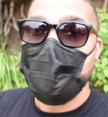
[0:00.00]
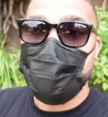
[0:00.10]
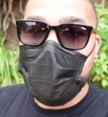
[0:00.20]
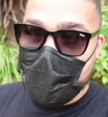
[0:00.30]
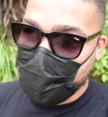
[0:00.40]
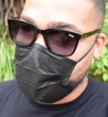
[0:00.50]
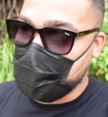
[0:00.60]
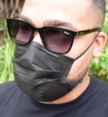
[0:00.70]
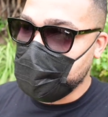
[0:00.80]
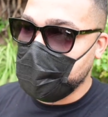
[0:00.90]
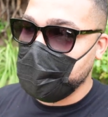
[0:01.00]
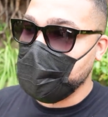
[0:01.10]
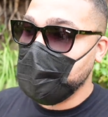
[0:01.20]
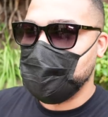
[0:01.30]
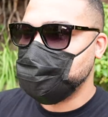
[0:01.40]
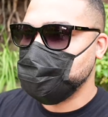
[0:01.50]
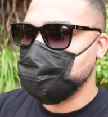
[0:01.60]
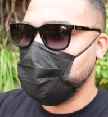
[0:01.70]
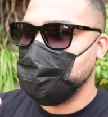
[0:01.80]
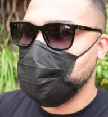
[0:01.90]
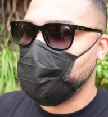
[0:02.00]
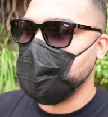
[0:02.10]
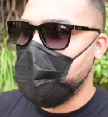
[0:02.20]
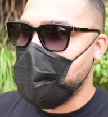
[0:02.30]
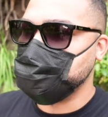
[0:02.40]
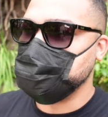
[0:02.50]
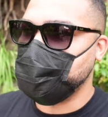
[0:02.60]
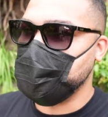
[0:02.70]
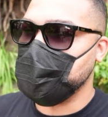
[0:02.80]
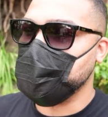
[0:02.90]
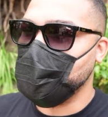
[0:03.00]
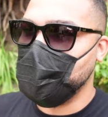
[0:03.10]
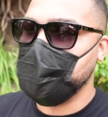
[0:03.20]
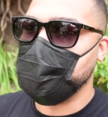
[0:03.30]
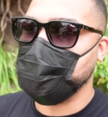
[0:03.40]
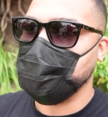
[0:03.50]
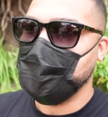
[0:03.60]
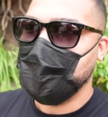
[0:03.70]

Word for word: Very fun day. It's just a different atmosphere when